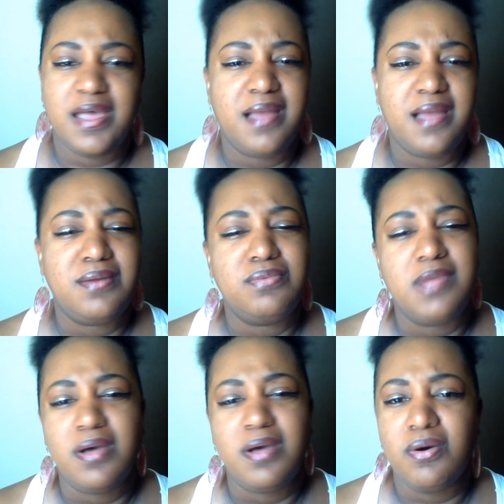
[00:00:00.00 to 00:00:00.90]
I don't
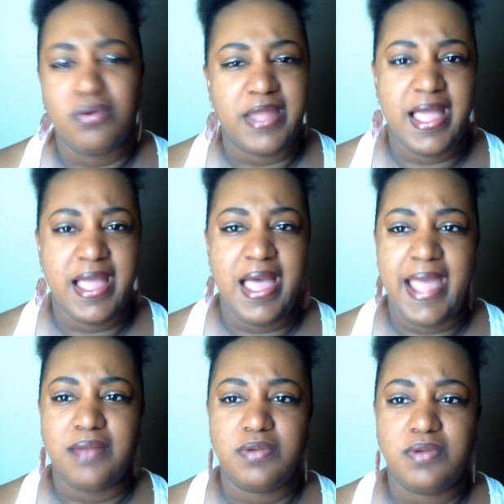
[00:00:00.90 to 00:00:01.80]
know. Like,
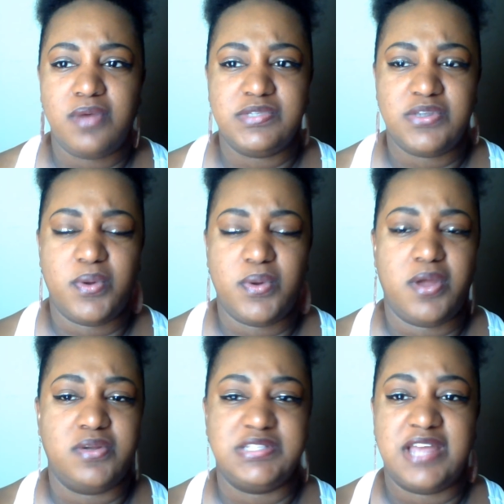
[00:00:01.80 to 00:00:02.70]
I don't know what's going
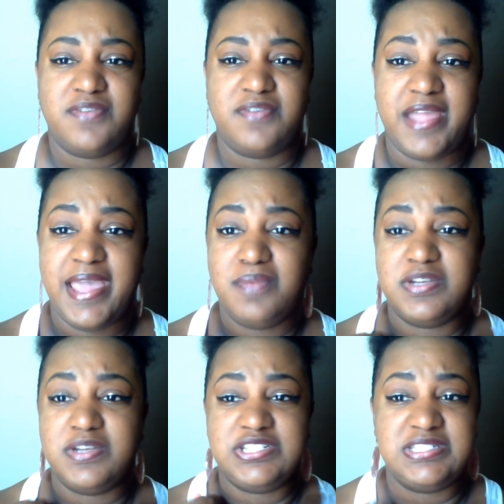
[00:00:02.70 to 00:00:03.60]
on inside of her head,
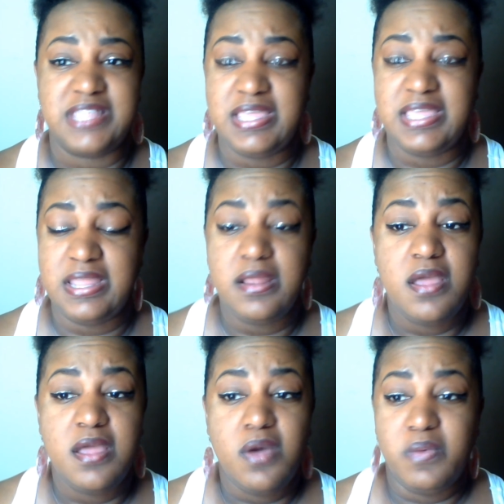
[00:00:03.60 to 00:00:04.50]
what she's thinking,
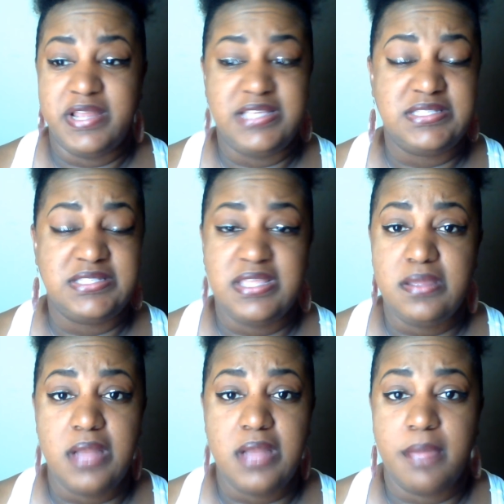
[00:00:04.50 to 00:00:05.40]
what he's
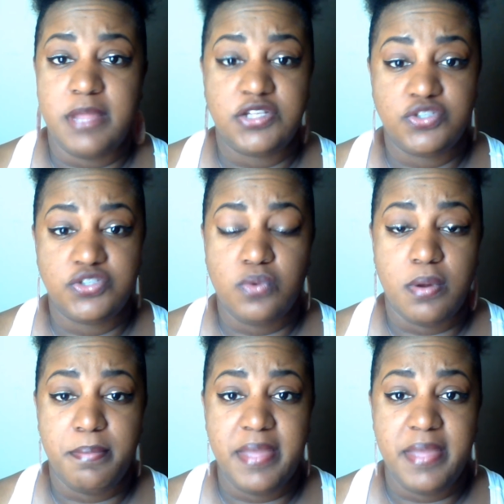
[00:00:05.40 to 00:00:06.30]
thinking. I'm not
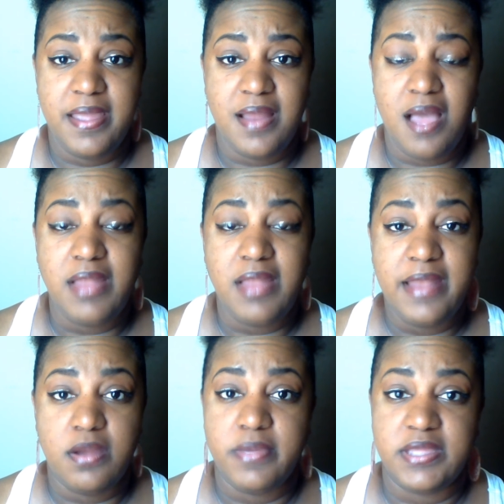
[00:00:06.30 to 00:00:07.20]
sure. But all I
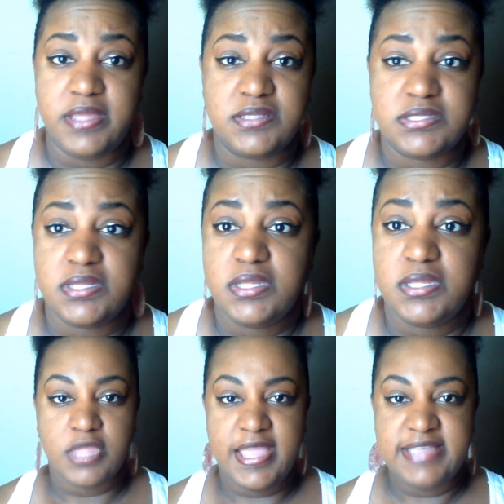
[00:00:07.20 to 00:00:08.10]
know is
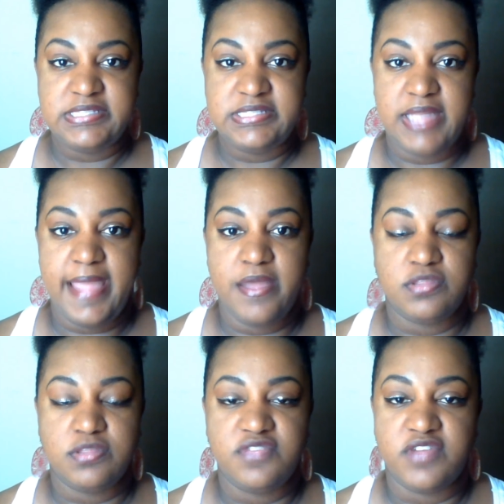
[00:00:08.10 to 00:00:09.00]
it's not
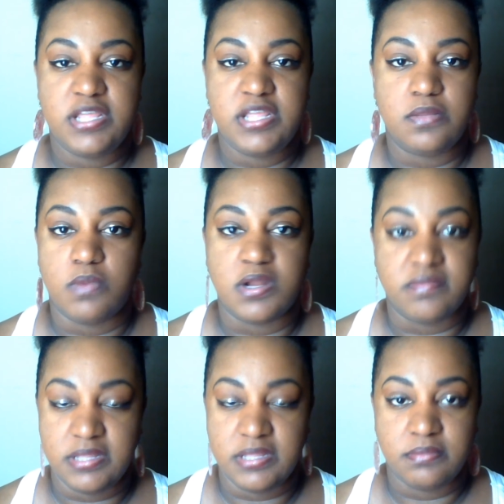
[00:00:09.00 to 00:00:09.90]
healthy for either one
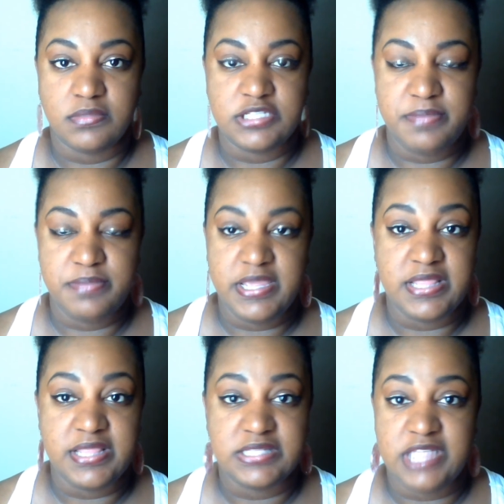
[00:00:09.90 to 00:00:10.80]
of them to be
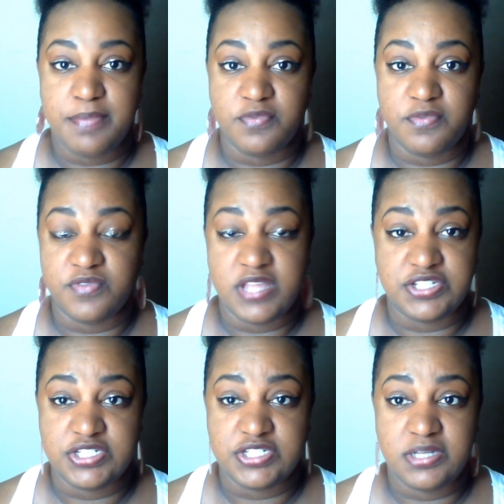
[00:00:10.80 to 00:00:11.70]
in this type of
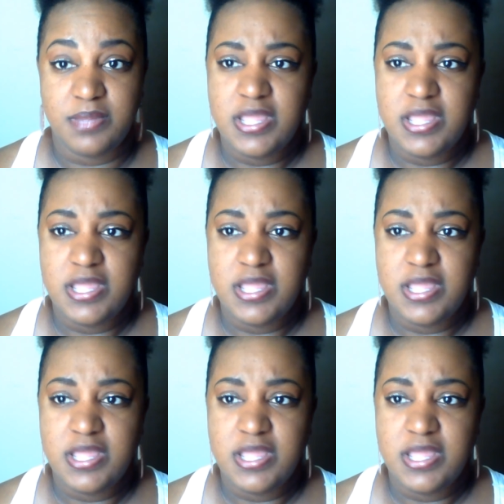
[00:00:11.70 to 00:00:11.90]
relationship.